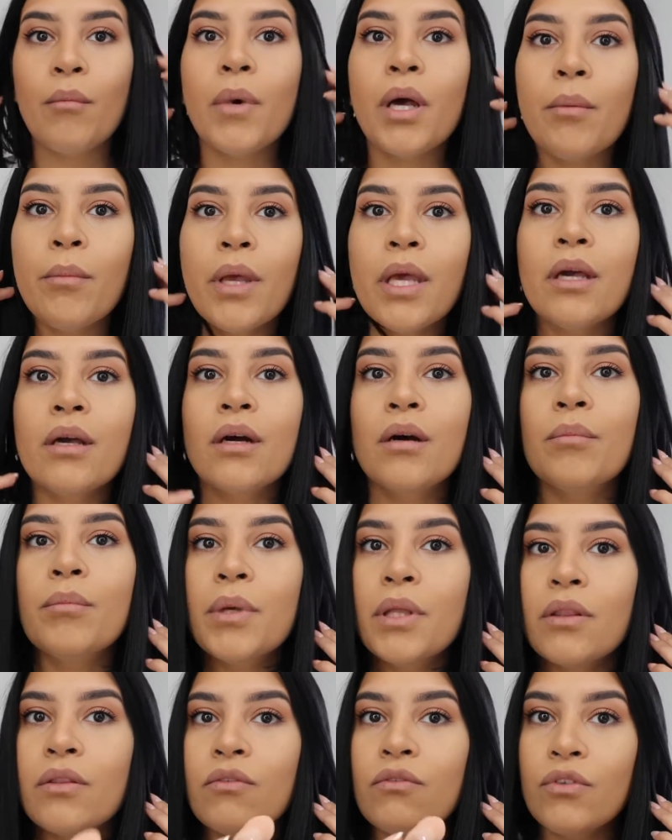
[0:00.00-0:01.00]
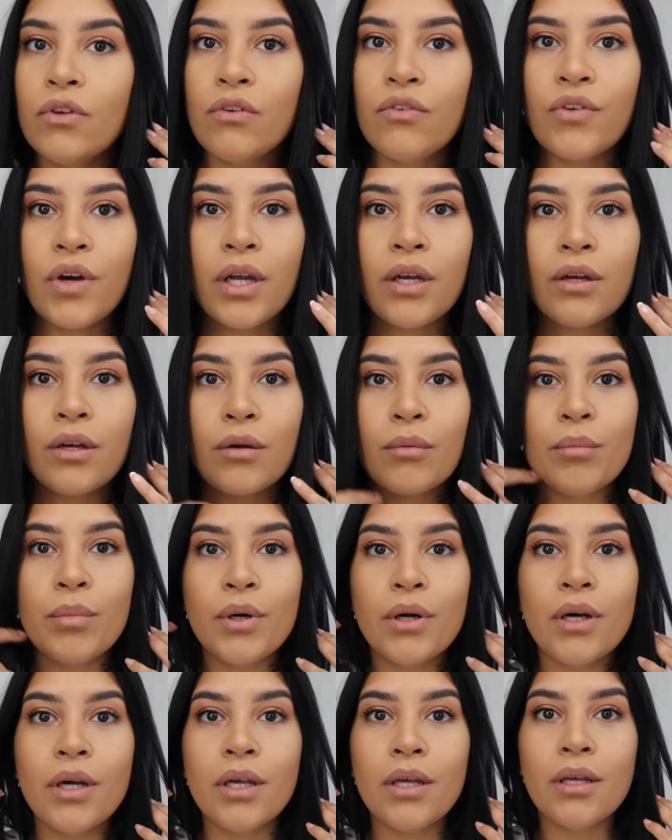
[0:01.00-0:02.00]
my makeup in the viewfinder,
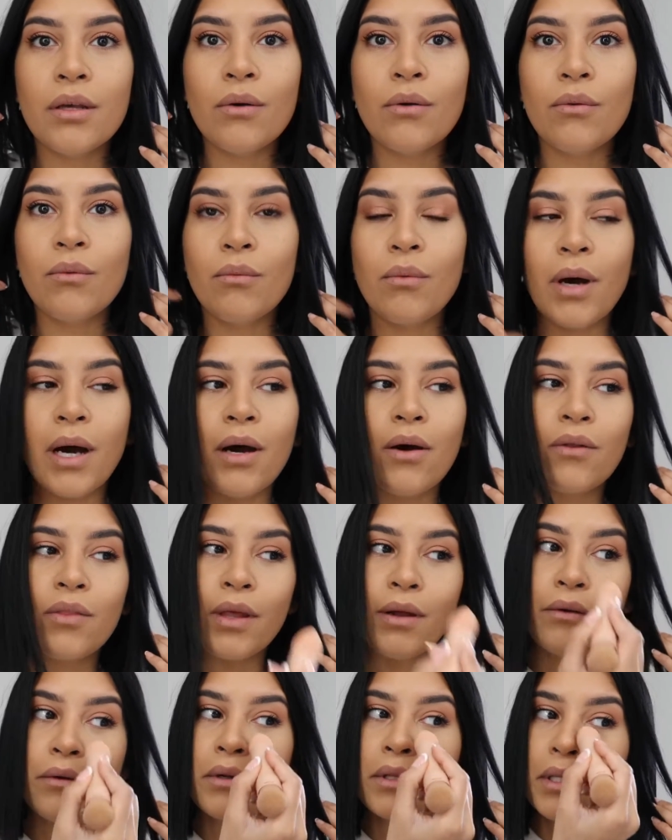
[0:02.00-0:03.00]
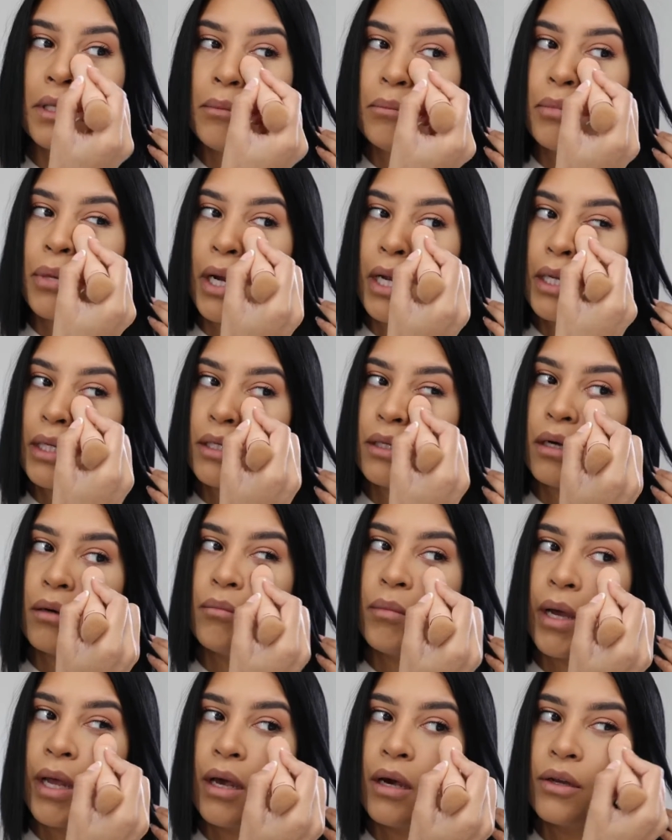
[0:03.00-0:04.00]
but wow, that really brightened
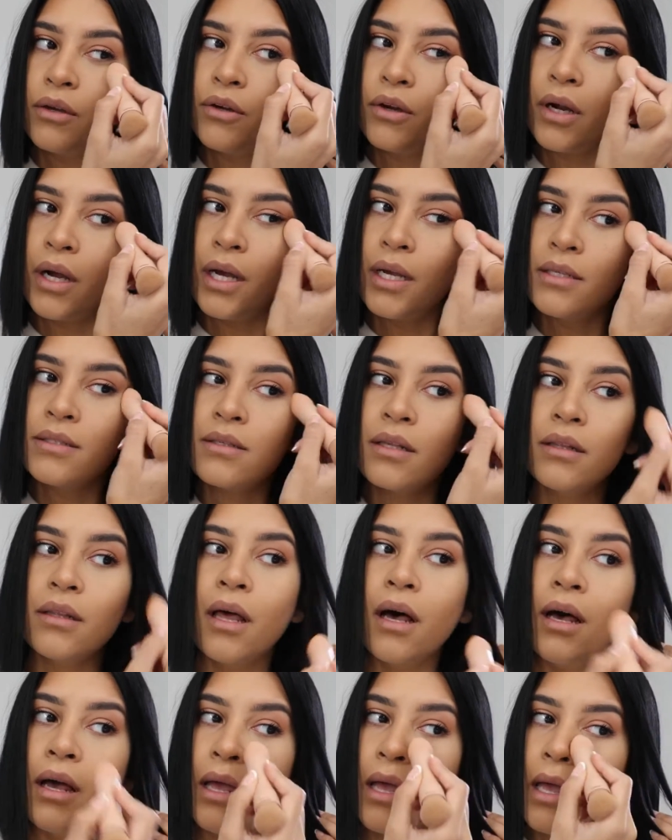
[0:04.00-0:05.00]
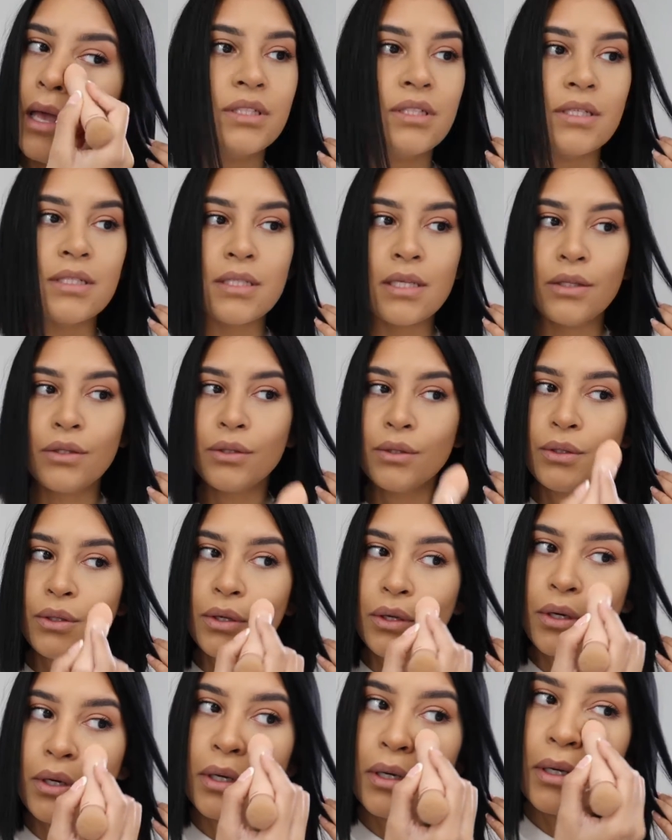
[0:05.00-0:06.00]
up my under eyes a lot. It doesn't
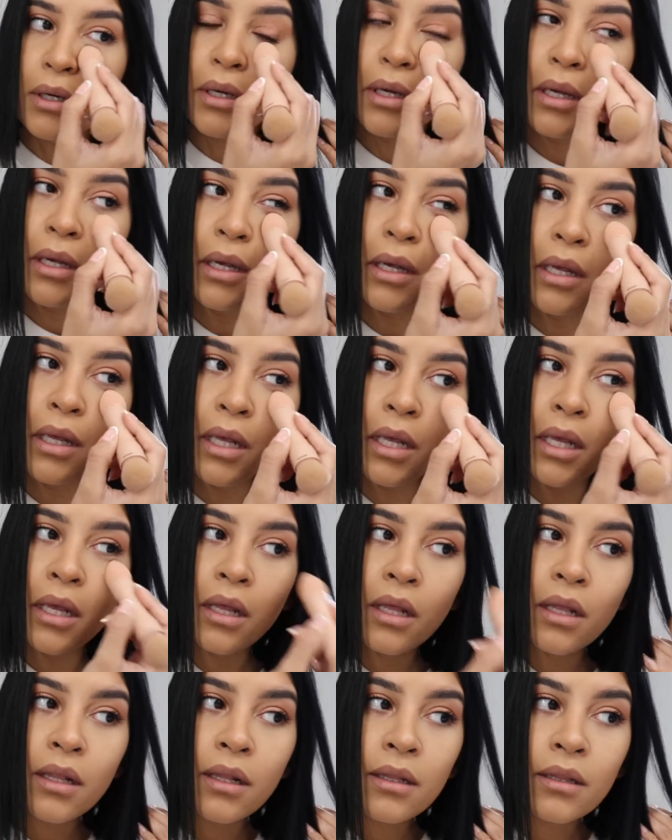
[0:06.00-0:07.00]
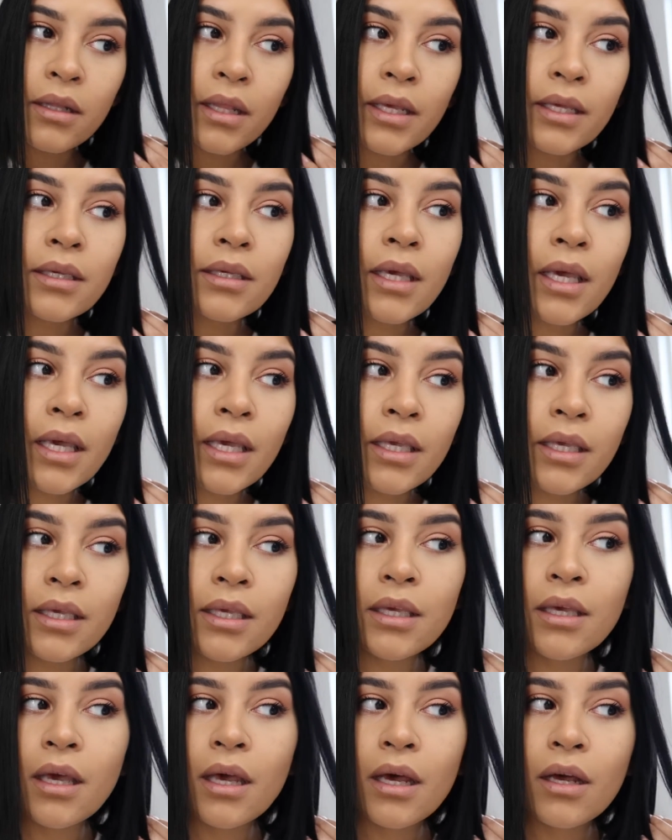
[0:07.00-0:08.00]
look like
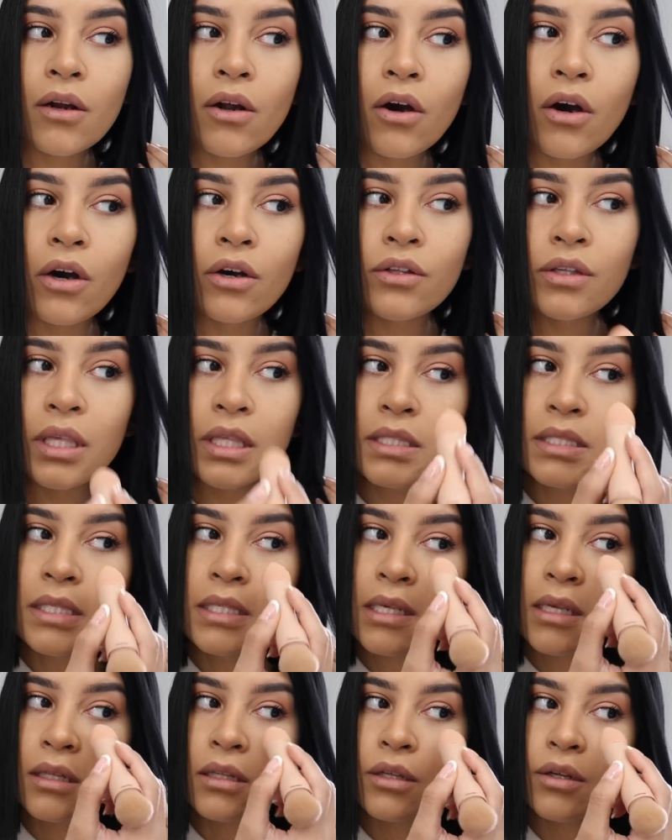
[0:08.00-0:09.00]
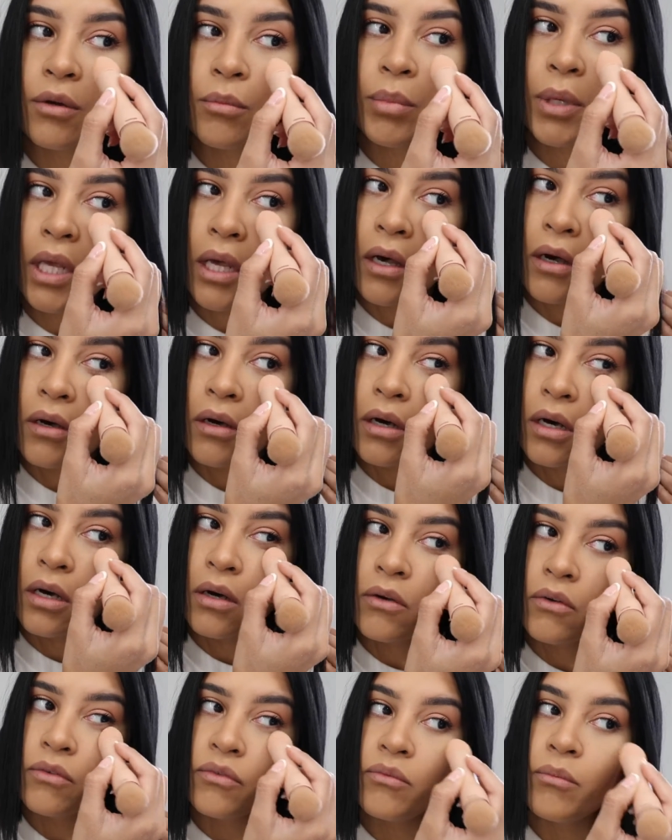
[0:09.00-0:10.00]
cakey at all. You can see a little bit
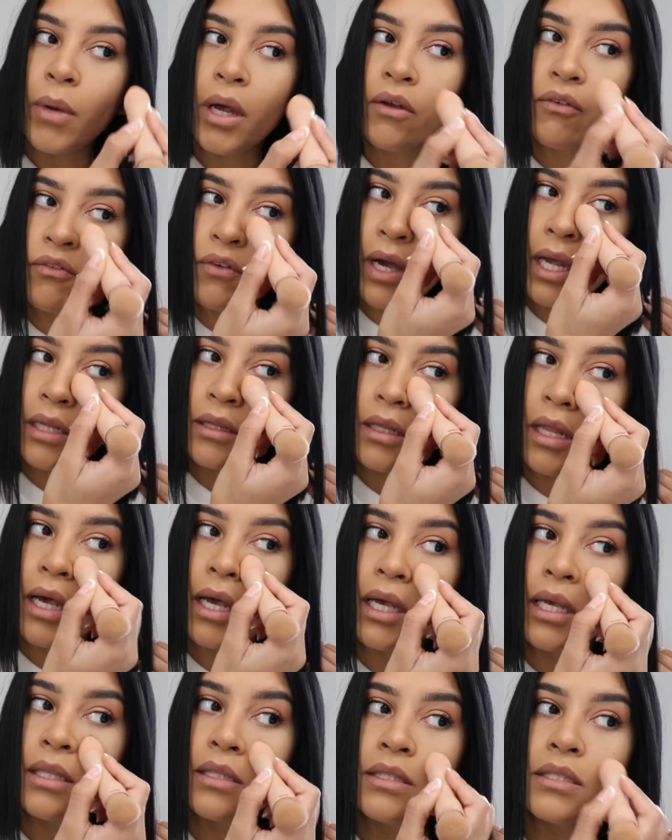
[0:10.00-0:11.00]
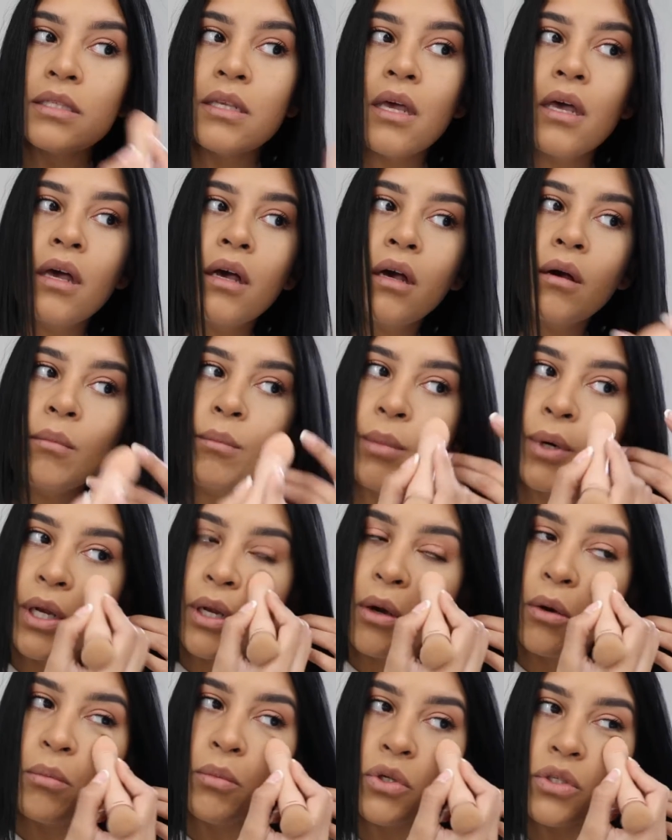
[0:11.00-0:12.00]
of my fine lines, but it
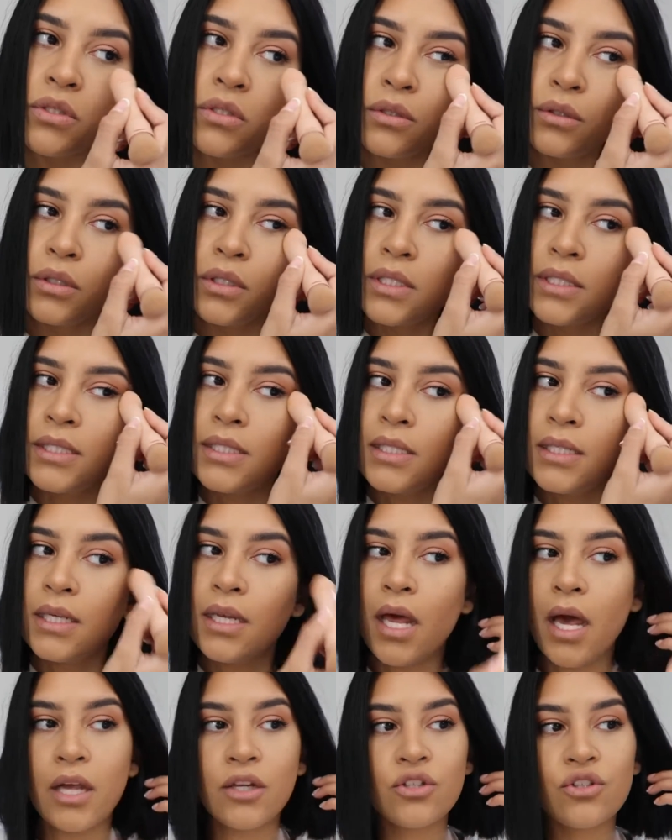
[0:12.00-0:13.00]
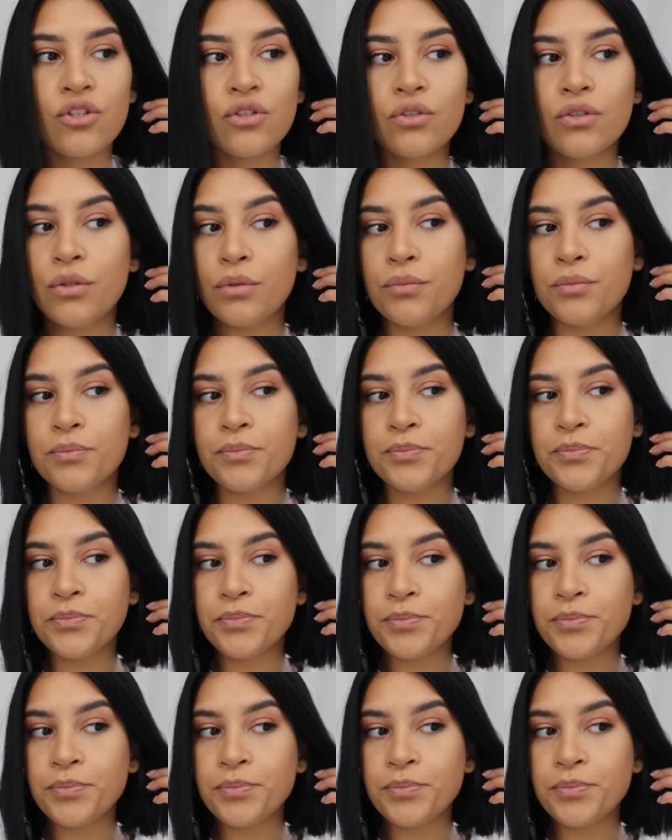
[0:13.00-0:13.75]
almost looks natural.